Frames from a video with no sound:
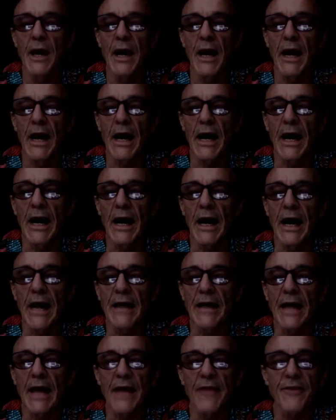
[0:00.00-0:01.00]

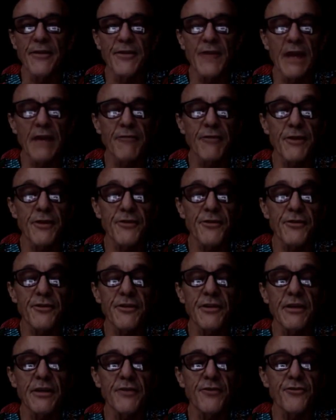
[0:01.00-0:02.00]
And the
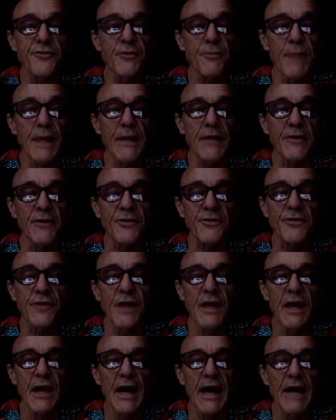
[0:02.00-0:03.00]
diversity is tremendous.
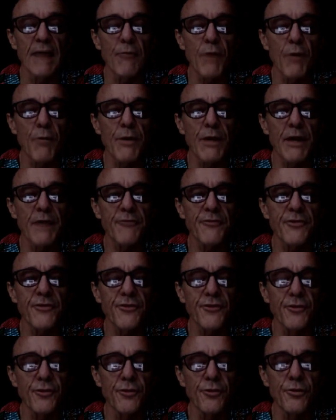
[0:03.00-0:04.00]
And what we have to
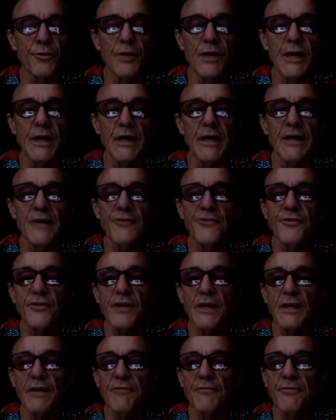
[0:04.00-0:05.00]
do is to
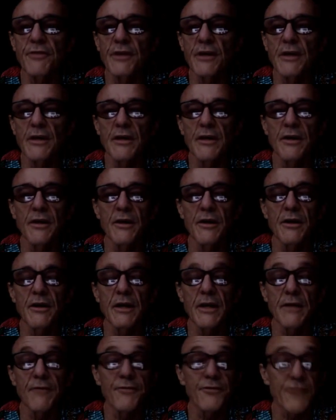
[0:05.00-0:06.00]
give
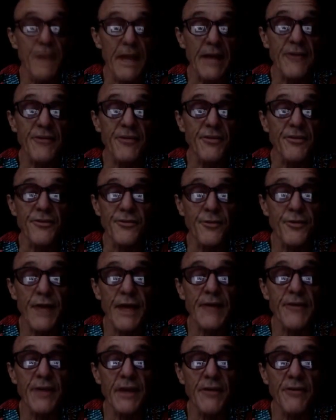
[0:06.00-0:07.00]
status to
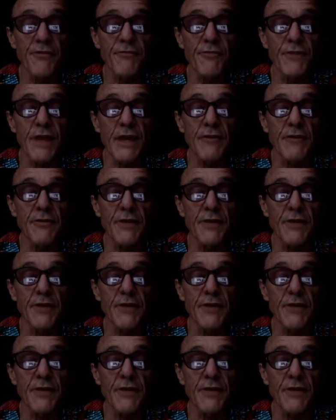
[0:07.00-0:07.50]
that